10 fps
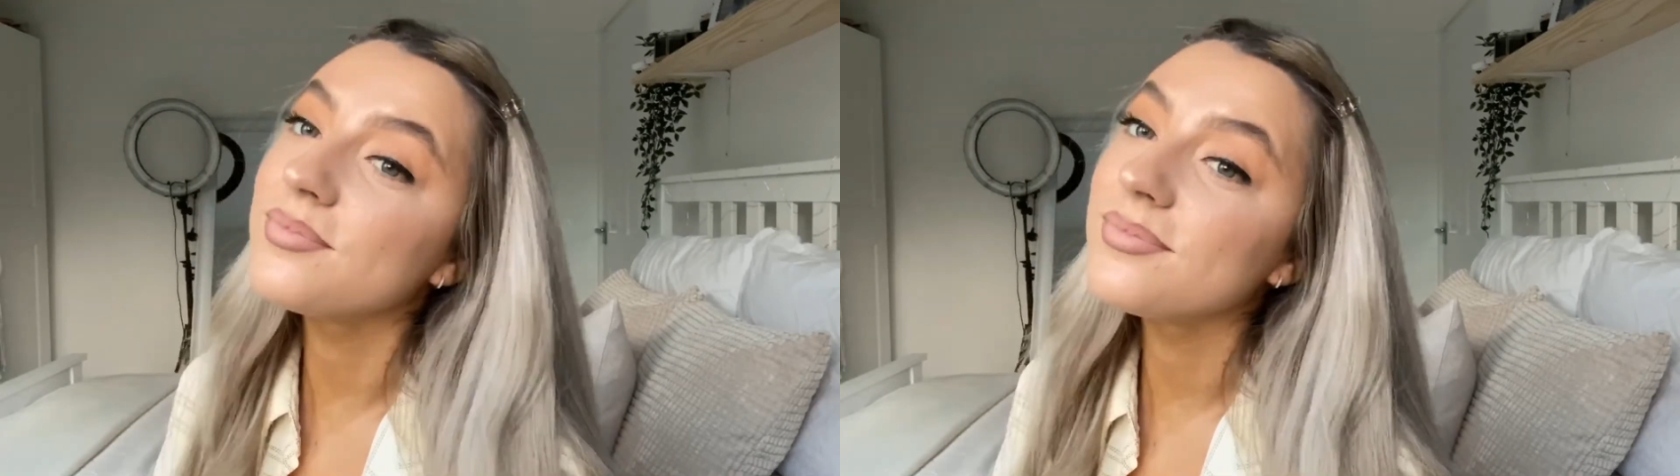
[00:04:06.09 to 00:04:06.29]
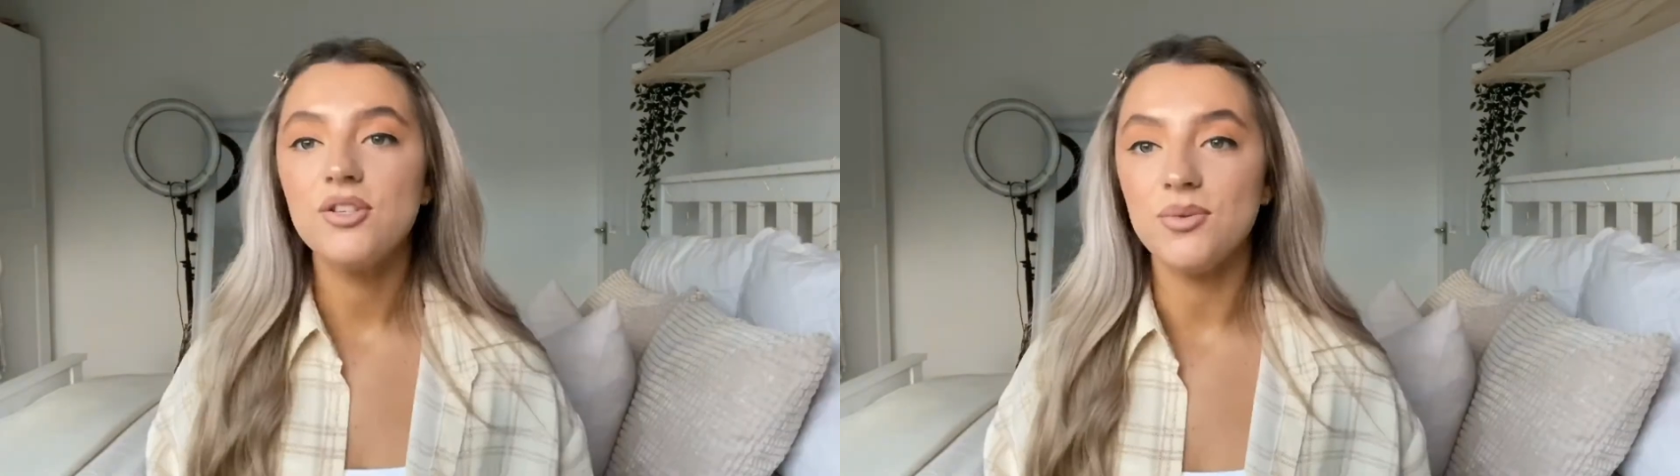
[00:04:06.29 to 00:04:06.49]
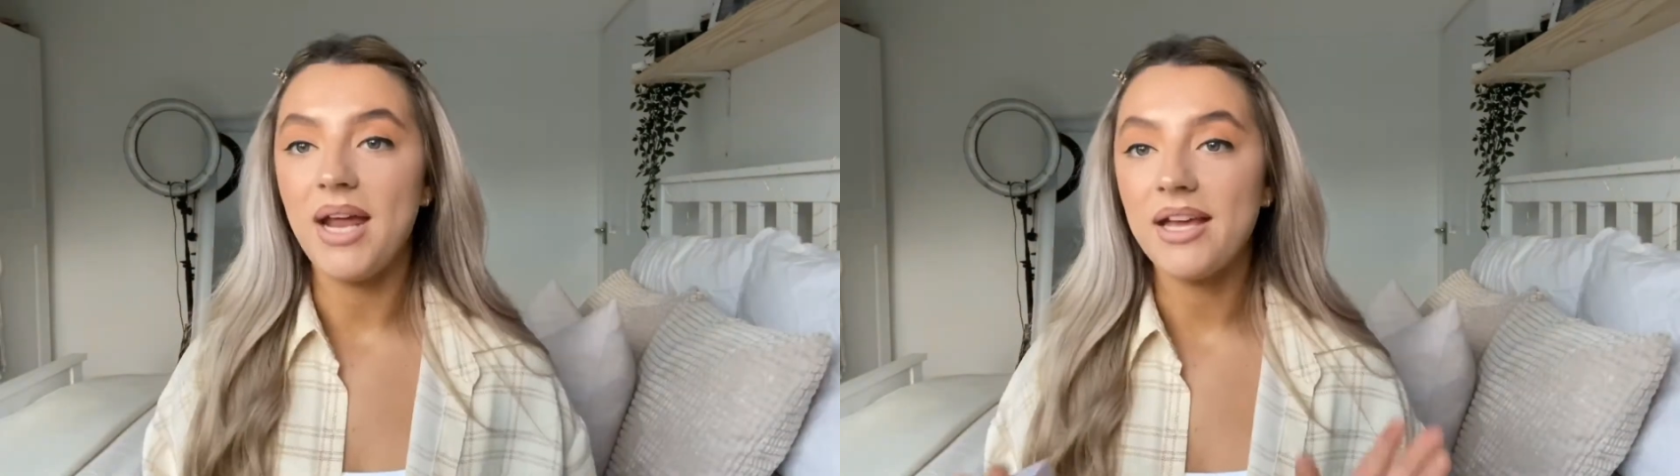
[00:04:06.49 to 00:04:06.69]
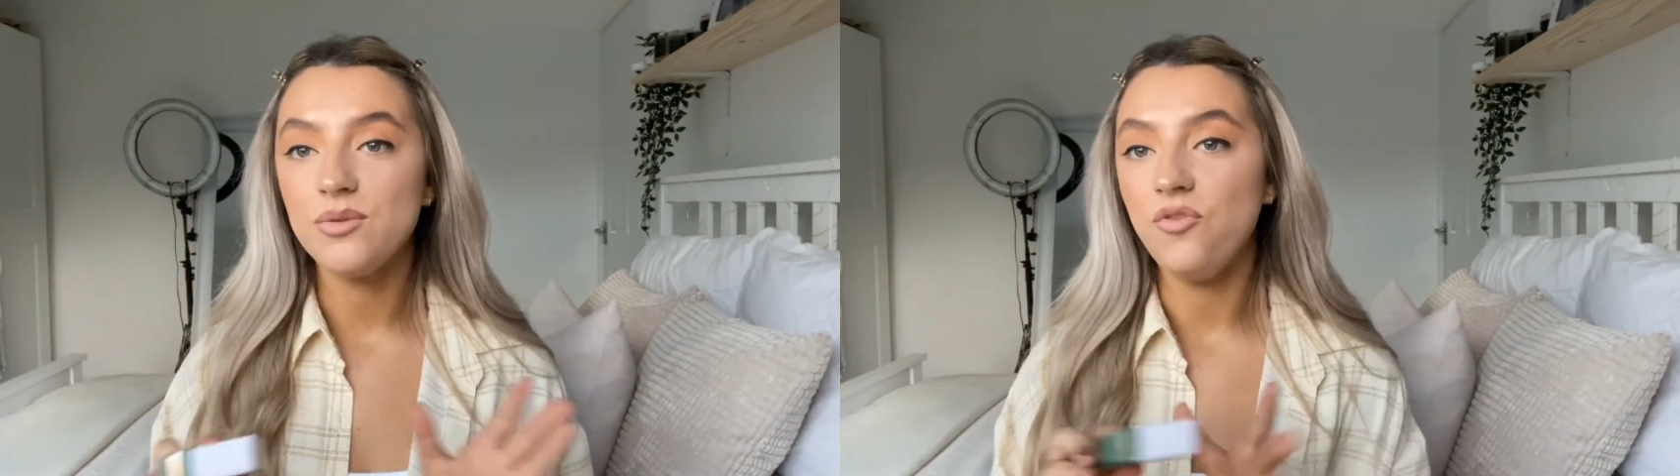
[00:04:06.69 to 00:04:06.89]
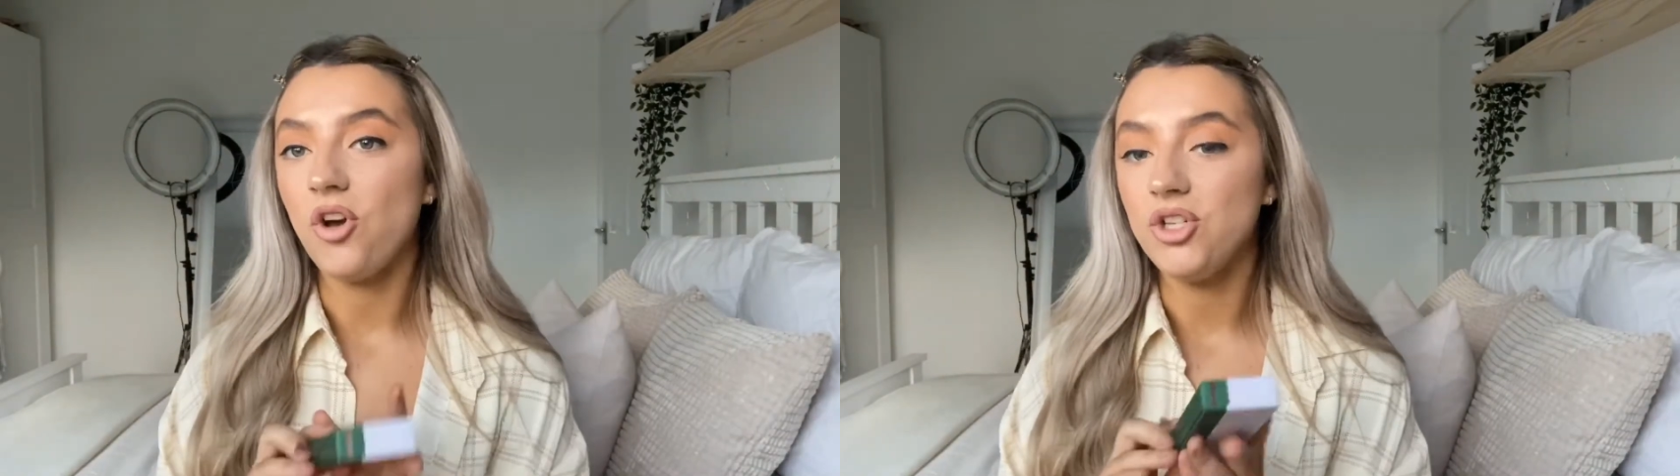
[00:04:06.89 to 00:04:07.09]
So next
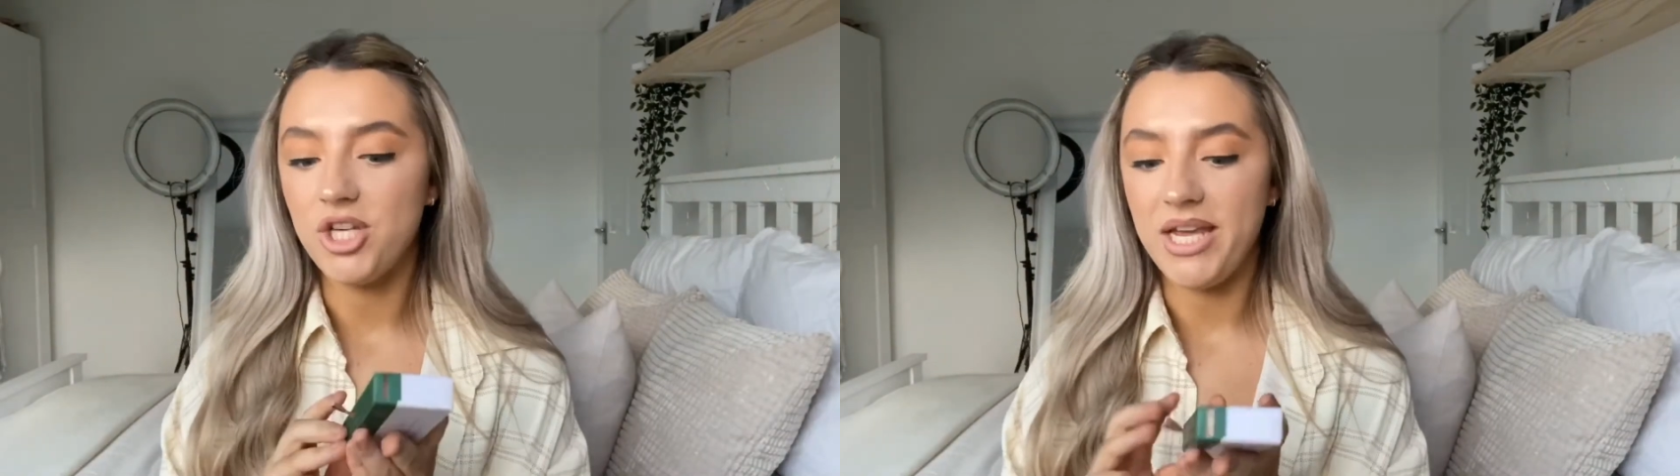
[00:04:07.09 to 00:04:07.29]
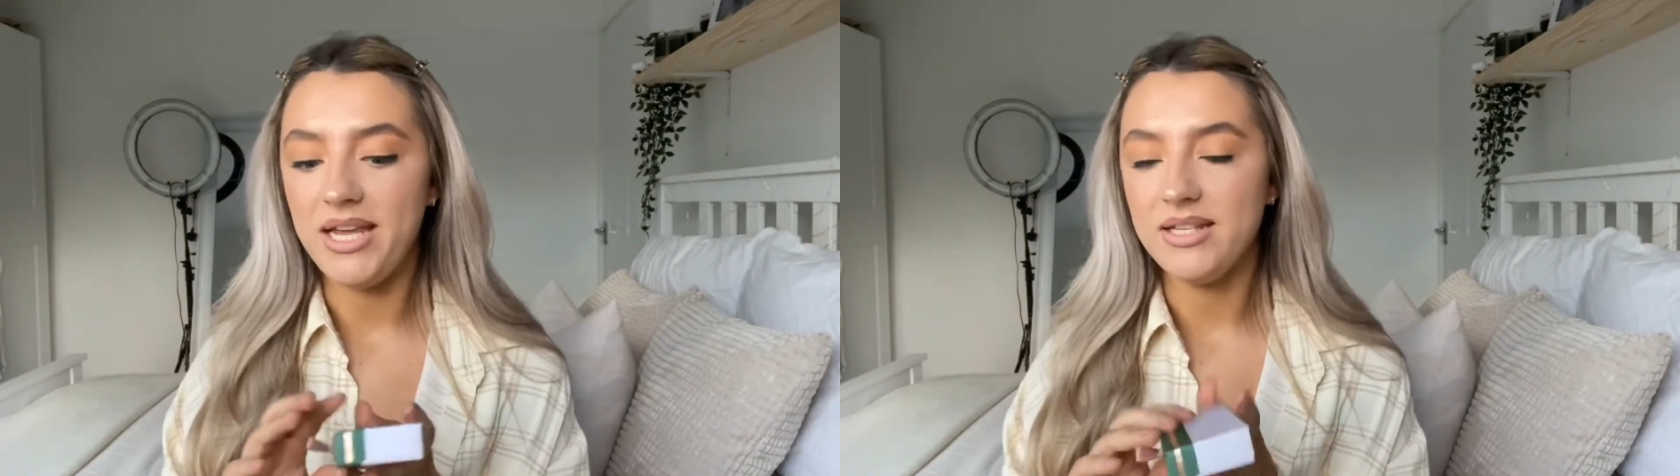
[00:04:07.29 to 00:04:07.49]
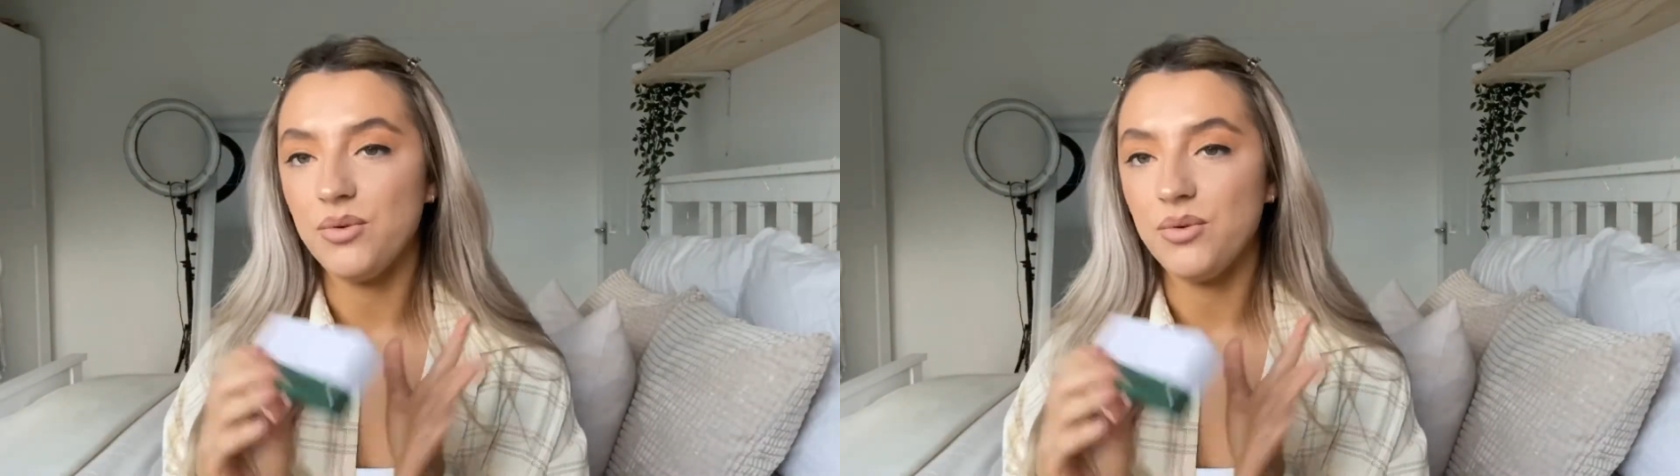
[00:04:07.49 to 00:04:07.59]
we've got Jade,